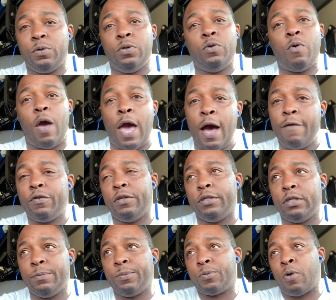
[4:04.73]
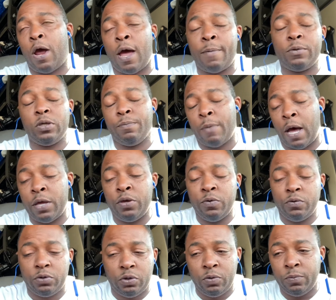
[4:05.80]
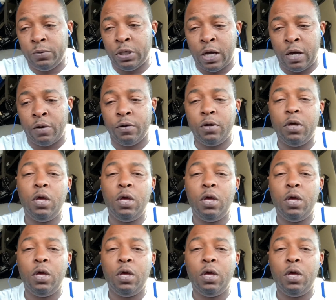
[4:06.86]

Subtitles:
you have to subscribe to my YouTube channel